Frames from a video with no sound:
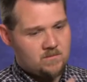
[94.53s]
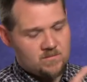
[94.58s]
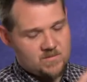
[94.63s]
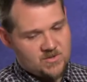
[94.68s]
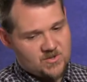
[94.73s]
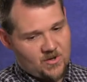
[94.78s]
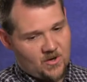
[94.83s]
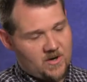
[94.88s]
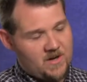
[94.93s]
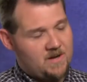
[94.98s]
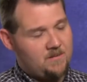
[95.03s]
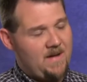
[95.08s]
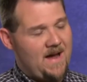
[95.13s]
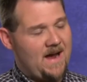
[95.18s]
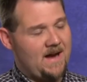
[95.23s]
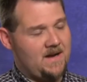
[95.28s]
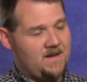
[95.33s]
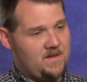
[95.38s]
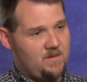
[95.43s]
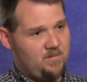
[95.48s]
starting
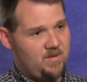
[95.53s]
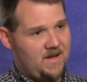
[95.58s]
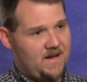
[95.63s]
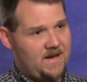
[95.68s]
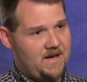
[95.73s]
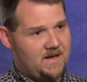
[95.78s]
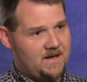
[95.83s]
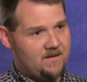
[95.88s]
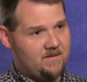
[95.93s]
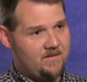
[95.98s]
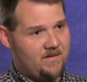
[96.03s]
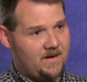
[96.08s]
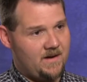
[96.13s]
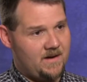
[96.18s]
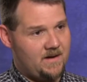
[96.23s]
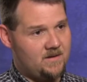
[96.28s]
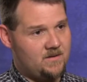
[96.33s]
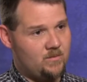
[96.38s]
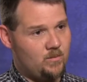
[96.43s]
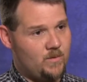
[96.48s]
back in the planning
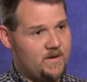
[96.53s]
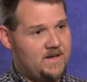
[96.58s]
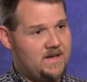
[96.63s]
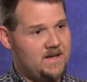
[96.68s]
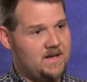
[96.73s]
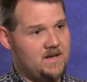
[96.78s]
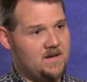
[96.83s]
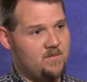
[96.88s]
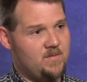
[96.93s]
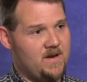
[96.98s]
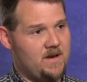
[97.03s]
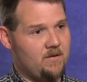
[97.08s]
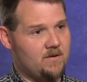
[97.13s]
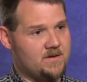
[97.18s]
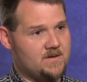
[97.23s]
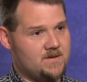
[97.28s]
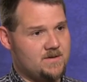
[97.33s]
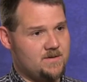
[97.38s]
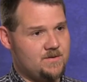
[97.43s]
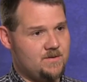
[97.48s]
phase, we needed to be able
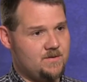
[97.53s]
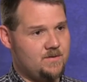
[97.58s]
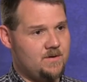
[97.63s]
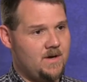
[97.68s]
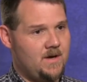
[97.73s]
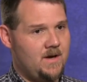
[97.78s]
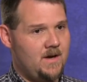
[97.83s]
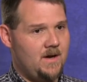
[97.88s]
to